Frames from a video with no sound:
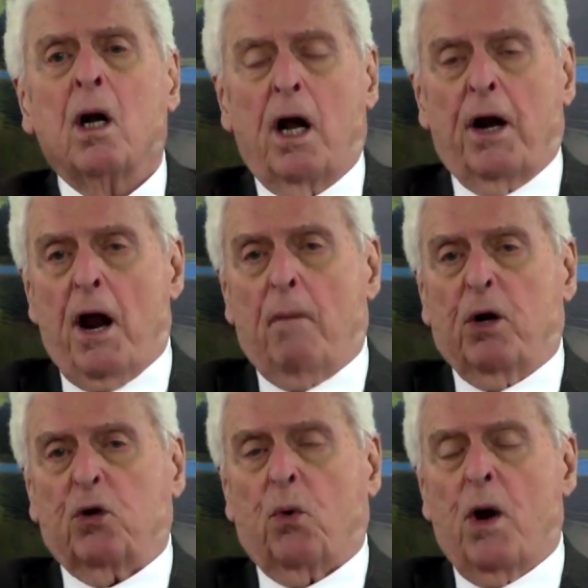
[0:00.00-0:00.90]
And
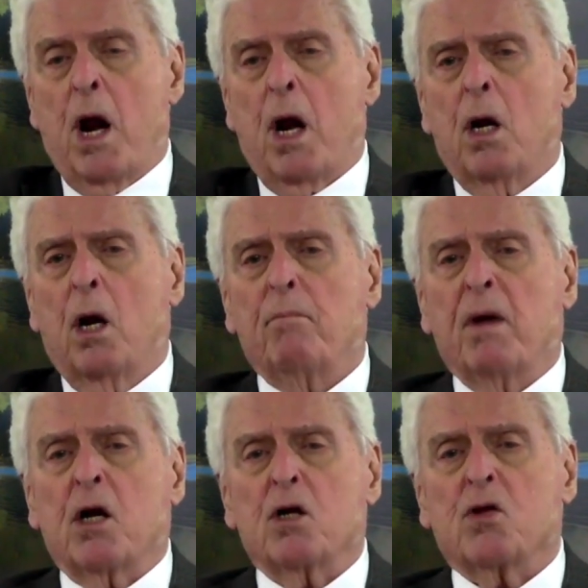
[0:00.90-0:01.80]
number three,
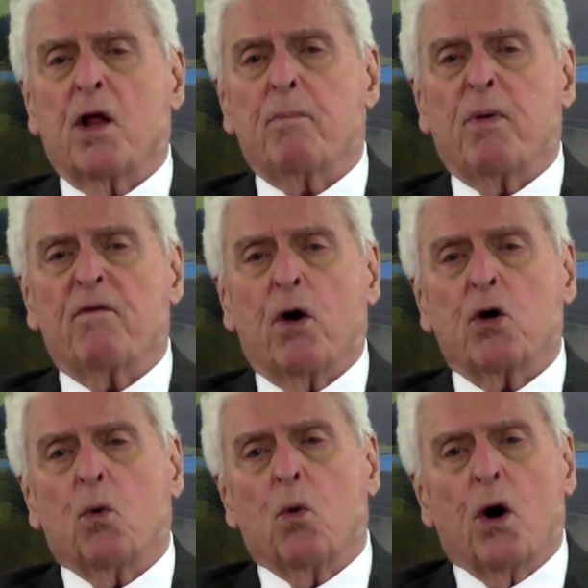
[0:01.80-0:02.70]
because they
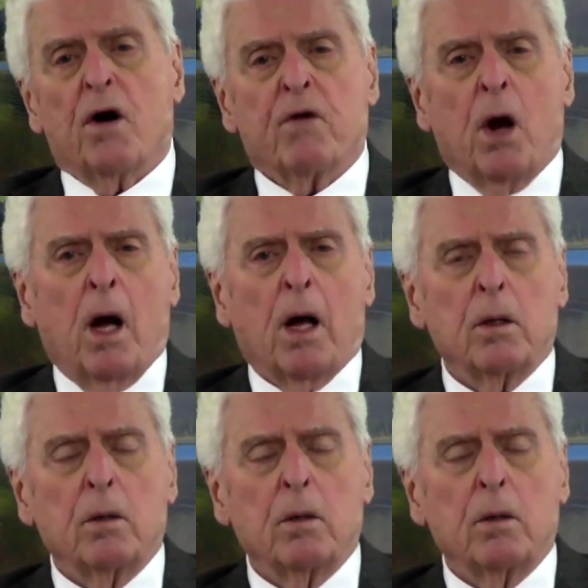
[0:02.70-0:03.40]
pervert the word of God.